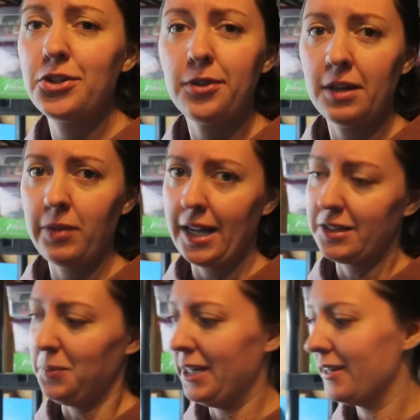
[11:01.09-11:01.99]
to do them
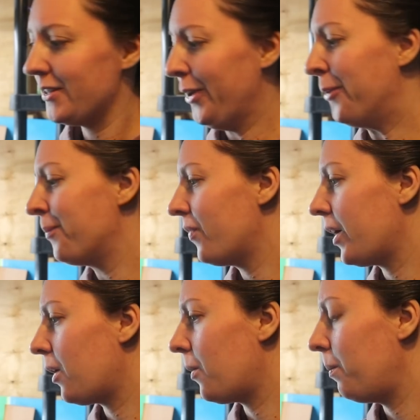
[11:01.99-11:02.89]
last minute, so
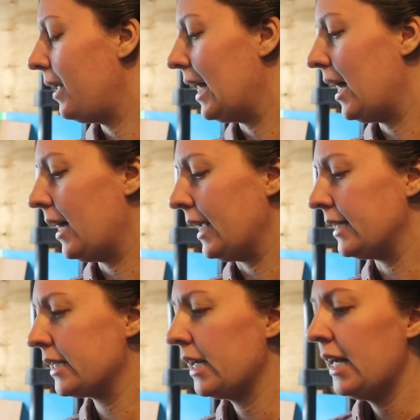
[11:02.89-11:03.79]
they're
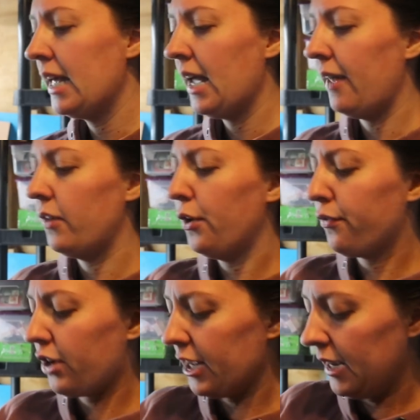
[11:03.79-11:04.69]
behind. And then
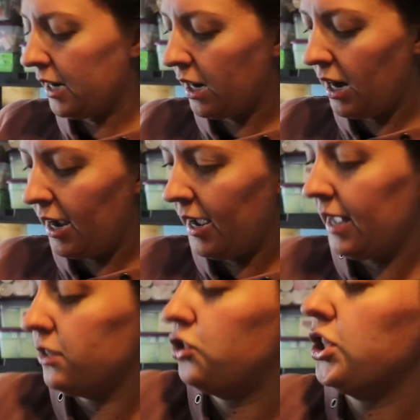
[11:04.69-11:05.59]
over here,
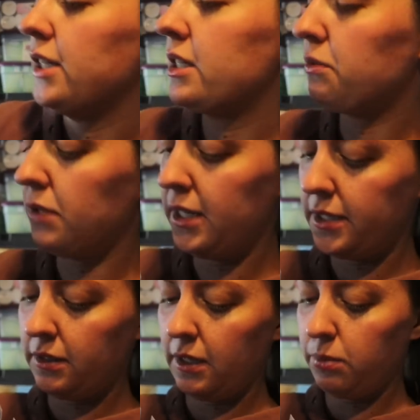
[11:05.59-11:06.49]
I just
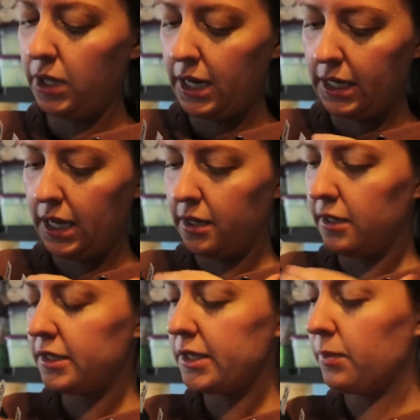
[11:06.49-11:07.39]
recently planted
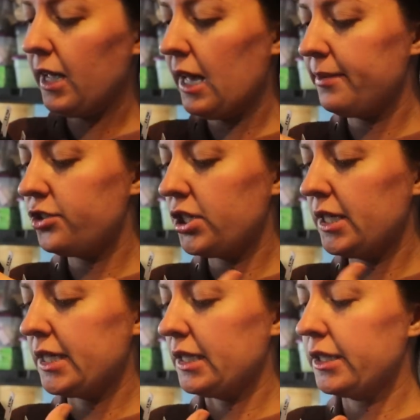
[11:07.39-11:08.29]
some
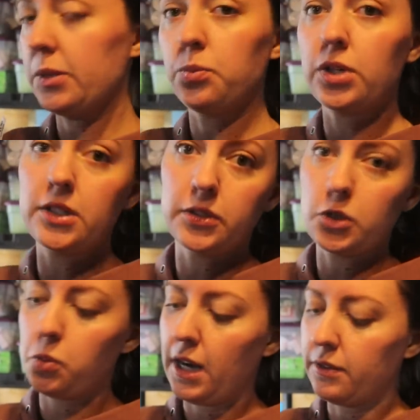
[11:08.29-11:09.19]
cabbages and some Brussels
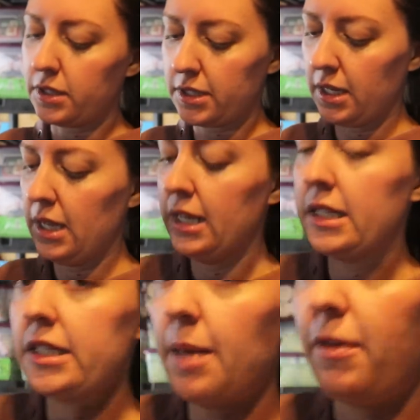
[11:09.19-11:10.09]
sprouts,
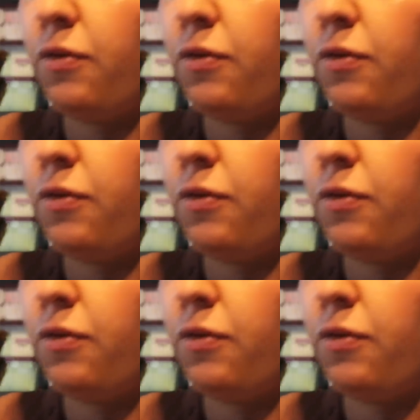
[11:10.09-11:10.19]
some